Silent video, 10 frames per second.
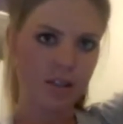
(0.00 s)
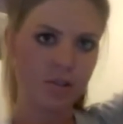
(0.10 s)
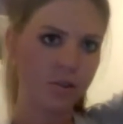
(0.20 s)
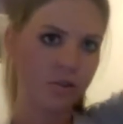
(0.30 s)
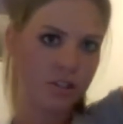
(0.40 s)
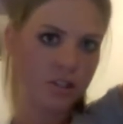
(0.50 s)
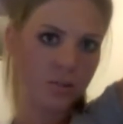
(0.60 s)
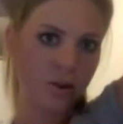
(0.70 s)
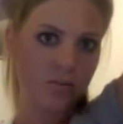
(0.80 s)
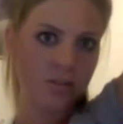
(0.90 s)
you go because you
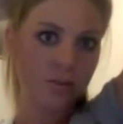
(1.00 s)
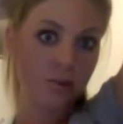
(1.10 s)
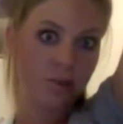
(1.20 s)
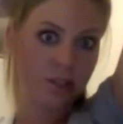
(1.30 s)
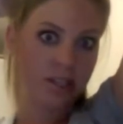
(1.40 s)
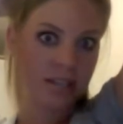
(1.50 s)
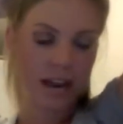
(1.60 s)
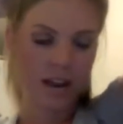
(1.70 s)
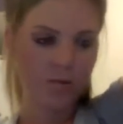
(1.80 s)
want them to be really tight.